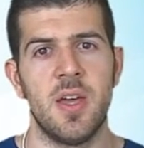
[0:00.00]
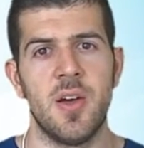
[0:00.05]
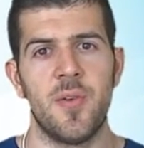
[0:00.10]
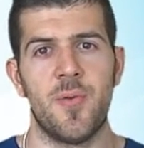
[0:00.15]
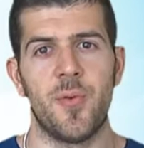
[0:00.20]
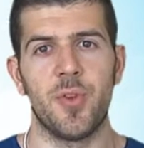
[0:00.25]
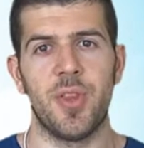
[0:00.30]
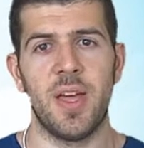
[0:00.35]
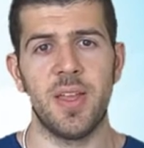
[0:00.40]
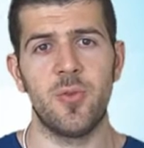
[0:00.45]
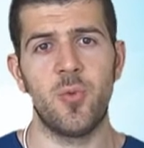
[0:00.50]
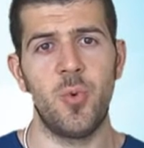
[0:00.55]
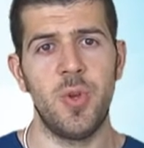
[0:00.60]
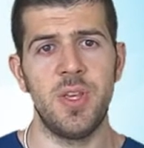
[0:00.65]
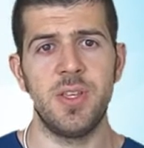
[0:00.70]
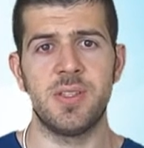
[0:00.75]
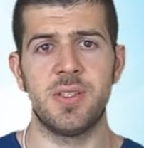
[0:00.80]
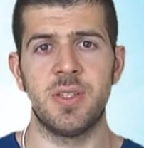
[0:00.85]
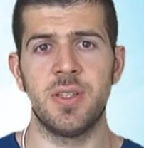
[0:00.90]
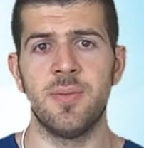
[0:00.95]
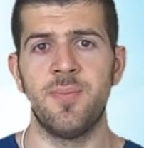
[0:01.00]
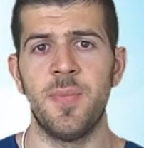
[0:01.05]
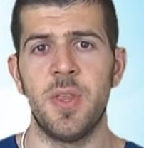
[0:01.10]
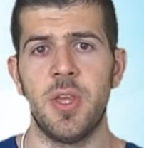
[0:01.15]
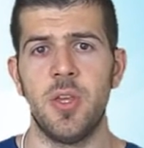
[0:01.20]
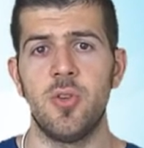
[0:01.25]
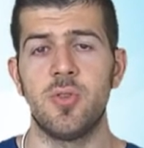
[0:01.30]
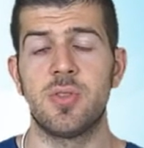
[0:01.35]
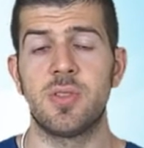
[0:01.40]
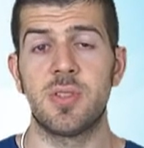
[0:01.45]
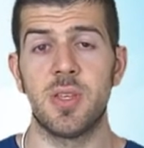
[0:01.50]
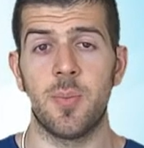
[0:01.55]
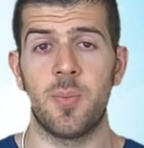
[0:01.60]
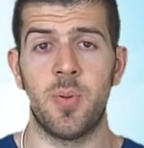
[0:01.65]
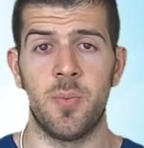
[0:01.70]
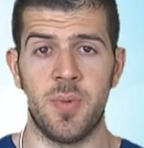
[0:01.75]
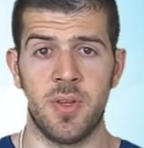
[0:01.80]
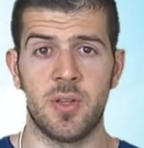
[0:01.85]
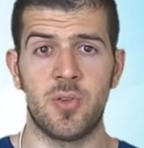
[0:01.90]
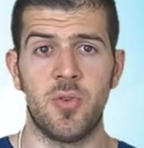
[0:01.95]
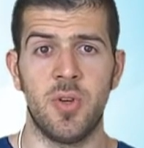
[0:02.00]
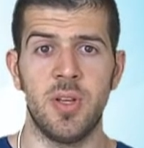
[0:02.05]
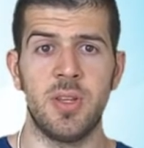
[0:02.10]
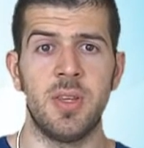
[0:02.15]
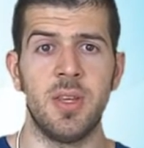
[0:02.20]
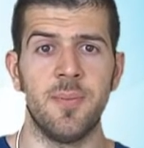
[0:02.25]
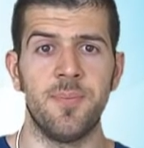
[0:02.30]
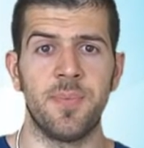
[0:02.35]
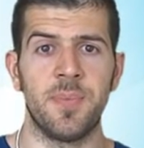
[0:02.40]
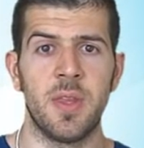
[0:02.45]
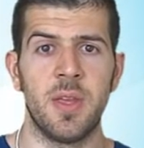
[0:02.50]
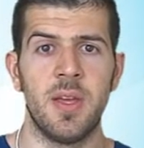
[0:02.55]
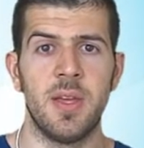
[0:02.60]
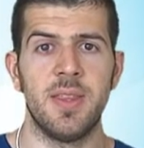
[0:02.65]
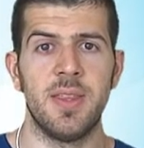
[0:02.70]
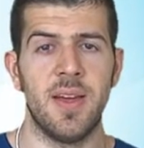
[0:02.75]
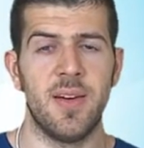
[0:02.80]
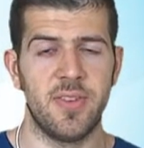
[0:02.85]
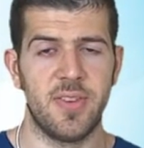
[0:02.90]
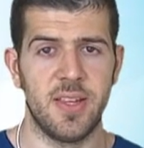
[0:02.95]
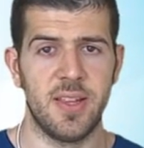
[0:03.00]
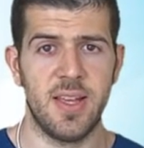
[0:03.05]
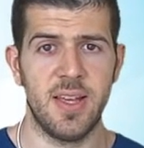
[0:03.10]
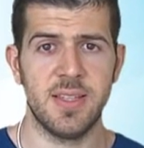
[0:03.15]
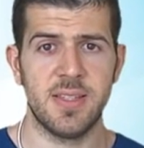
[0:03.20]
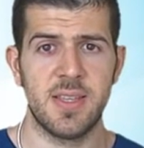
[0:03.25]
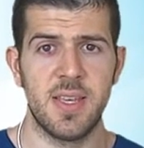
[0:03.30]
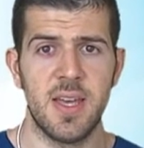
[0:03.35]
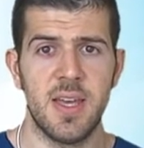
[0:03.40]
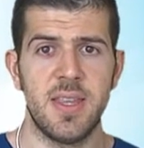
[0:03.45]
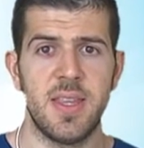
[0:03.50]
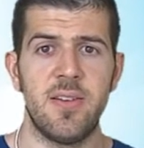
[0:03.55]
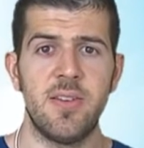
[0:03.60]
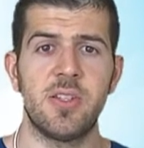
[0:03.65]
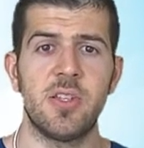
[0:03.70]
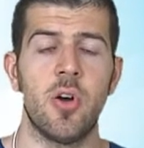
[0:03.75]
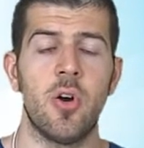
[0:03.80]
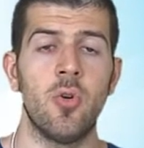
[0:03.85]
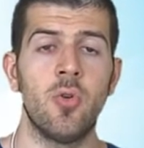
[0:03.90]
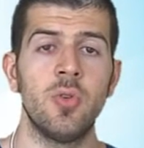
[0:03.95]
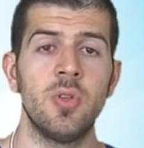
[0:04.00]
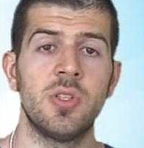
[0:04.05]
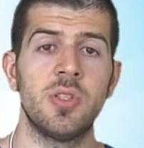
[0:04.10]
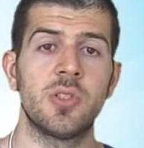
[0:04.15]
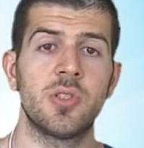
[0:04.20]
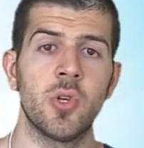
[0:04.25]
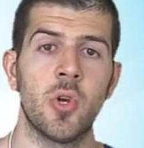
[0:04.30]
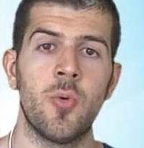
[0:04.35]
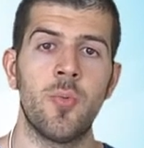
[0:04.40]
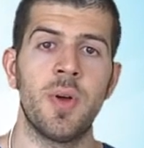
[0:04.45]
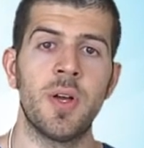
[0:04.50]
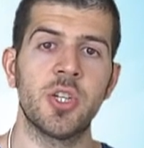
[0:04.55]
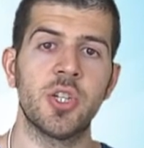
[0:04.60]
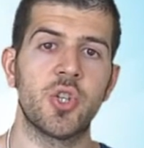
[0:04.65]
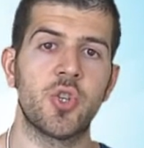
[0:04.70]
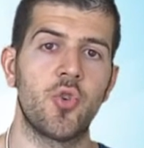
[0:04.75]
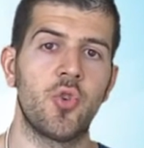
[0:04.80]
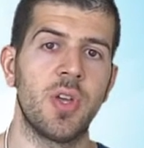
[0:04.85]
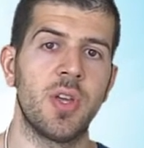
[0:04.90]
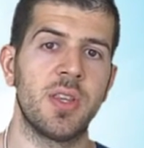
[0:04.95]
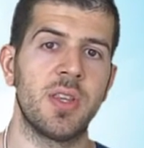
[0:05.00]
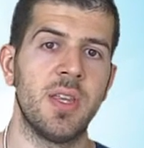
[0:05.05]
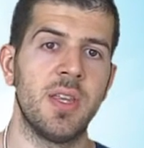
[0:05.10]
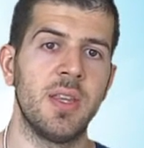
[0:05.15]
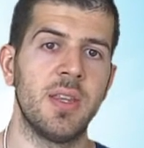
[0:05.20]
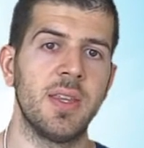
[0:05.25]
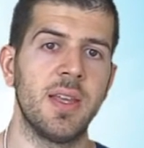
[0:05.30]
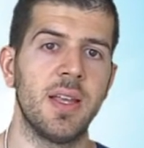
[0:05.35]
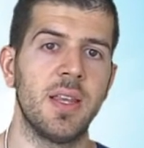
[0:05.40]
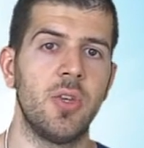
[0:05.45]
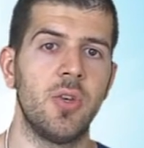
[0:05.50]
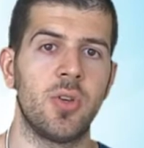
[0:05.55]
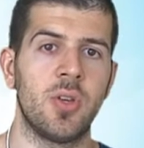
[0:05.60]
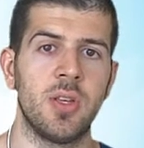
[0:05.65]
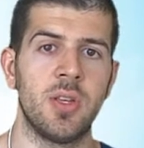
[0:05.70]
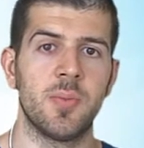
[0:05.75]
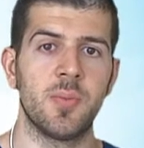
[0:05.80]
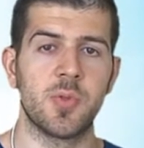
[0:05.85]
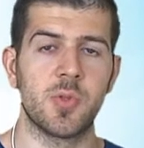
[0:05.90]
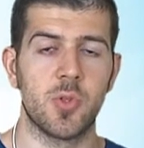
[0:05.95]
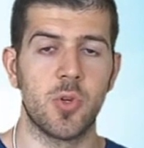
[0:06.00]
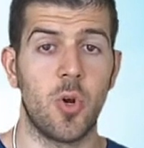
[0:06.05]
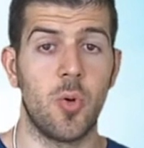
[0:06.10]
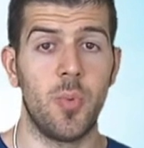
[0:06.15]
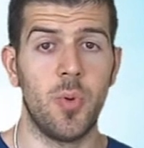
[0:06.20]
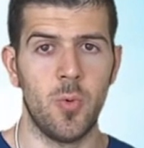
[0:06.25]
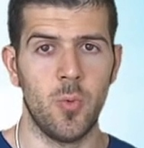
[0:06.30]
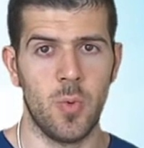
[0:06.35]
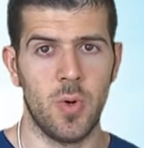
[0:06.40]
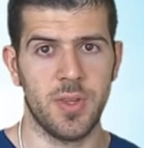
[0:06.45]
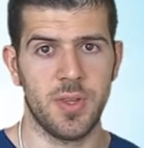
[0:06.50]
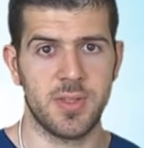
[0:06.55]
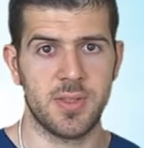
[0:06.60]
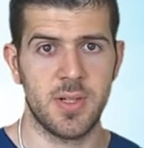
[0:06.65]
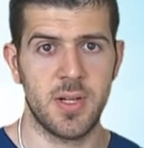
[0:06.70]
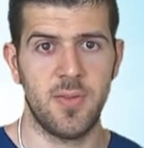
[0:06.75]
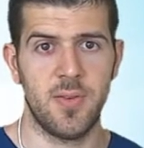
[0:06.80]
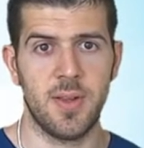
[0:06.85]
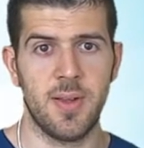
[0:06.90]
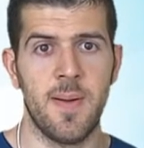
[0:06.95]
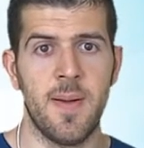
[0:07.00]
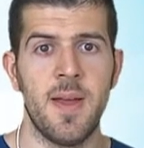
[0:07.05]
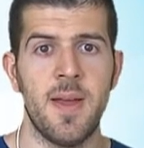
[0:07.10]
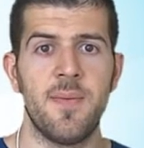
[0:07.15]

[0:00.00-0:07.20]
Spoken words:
For that reason, you supplement creatine. Nevertheless, there is only so much creatine that you can absorb in one serving.